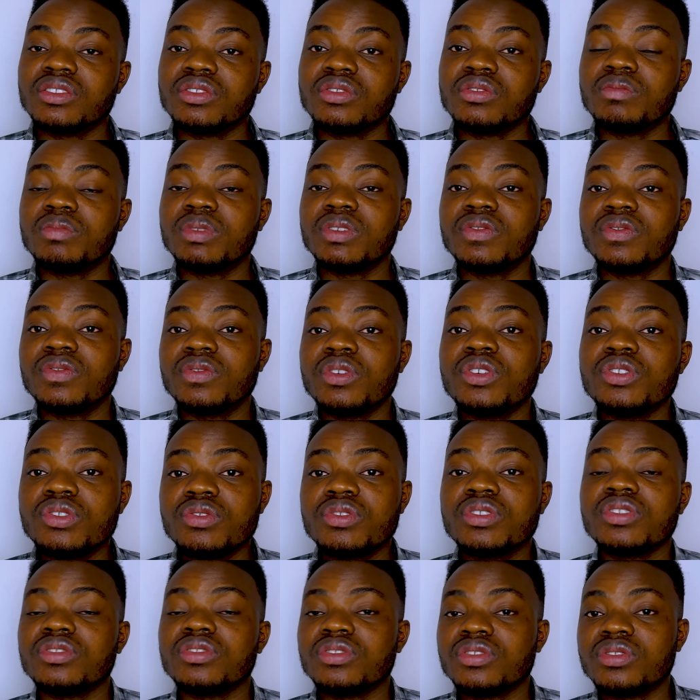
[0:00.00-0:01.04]
So before
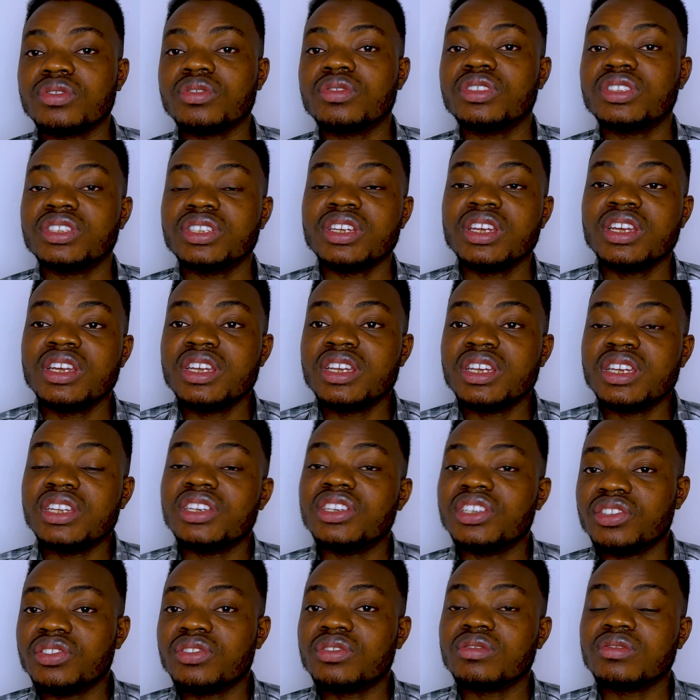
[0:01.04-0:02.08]
you can study
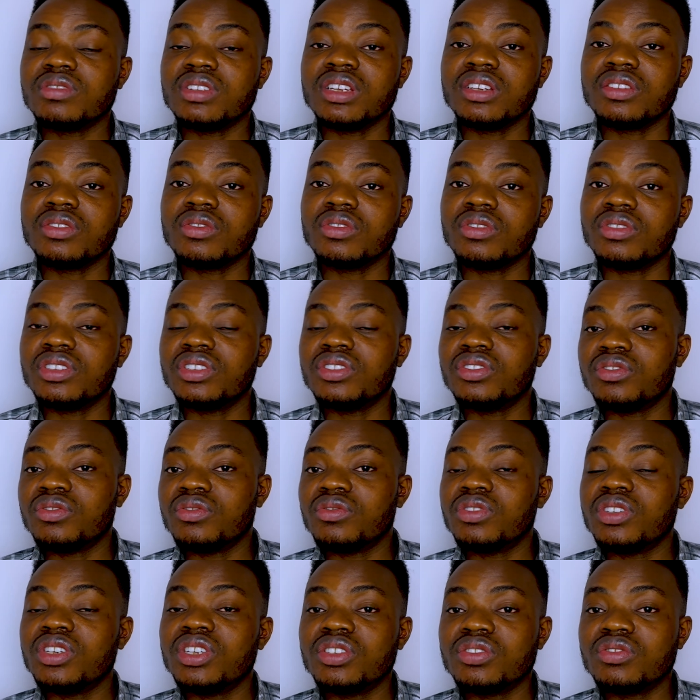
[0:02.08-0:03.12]
in the student college,
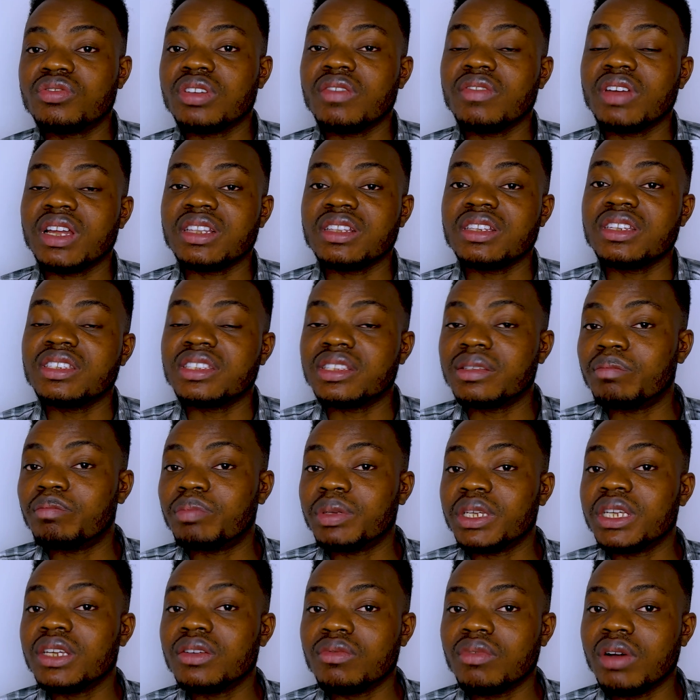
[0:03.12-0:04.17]
you need to have at least
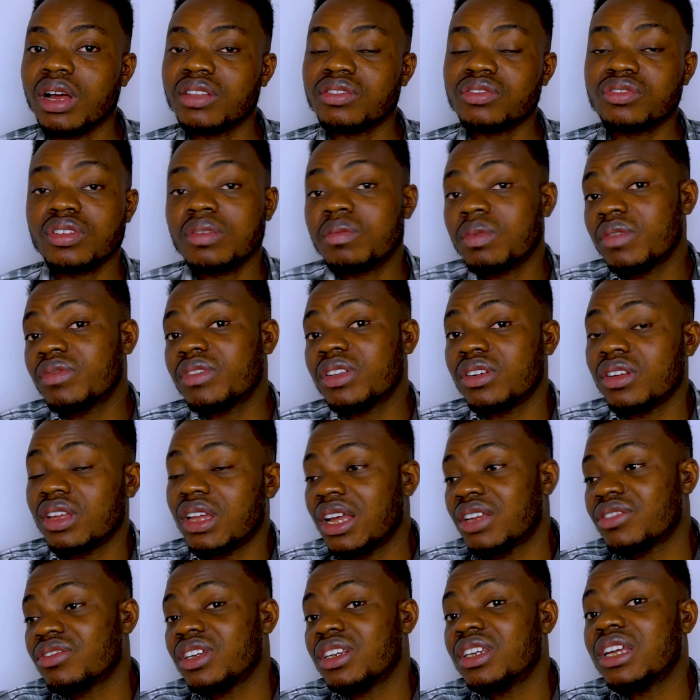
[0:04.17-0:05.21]
B1. Some of them
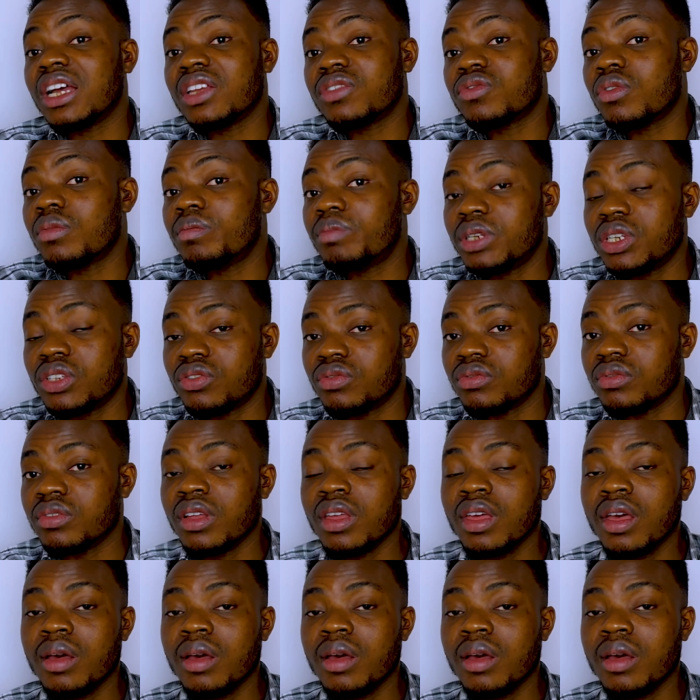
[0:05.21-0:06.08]
actually ask for B2,